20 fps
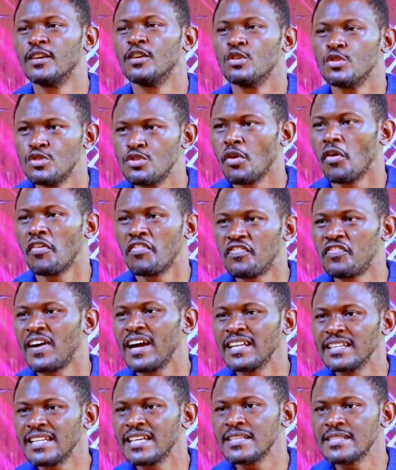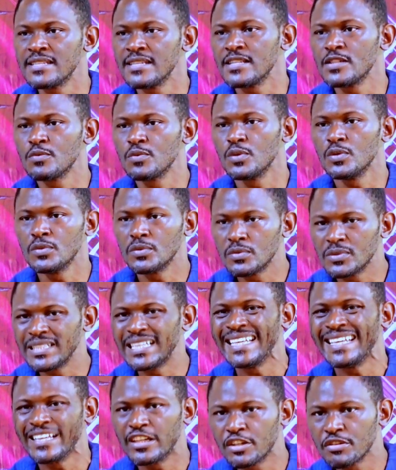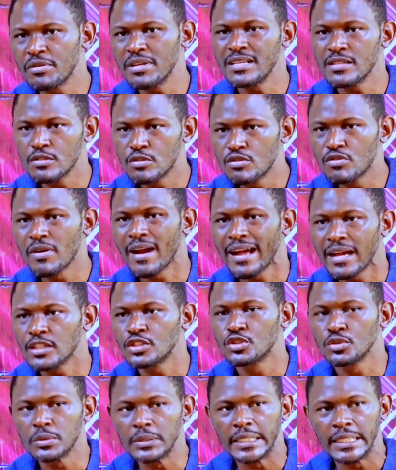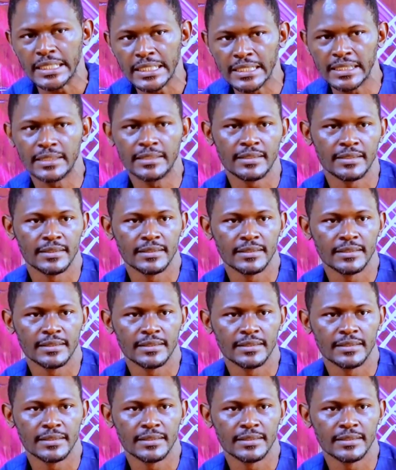your finances will increase gradually.